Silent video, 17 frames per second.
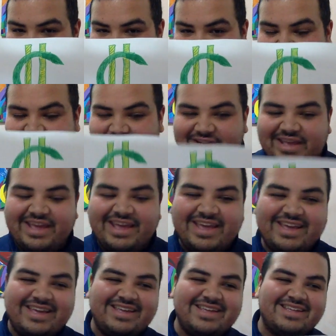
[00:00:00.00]
money,
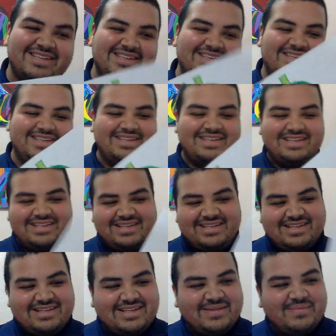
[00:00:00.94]

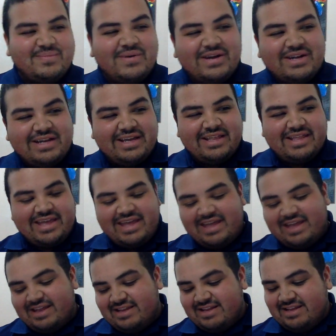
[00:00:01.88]
money
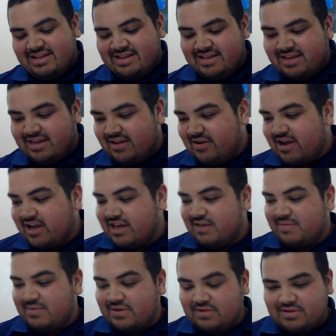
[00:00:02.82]
that I
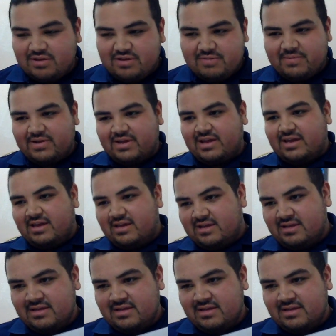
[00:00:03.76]
could be using to buy